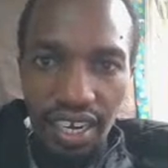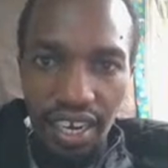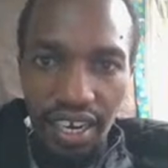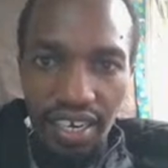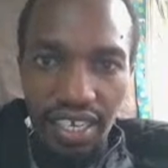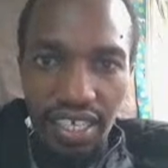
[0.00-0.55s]

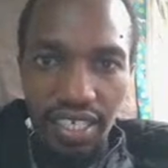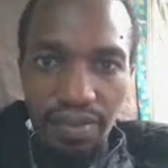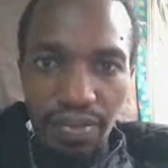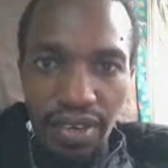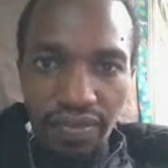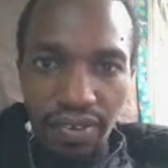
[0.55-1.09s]
a
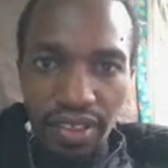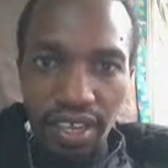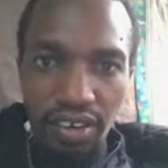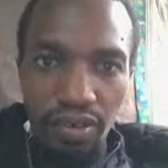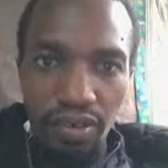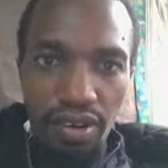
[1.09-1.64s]
recipe for the
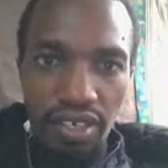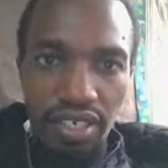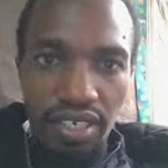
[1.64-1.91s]
robot,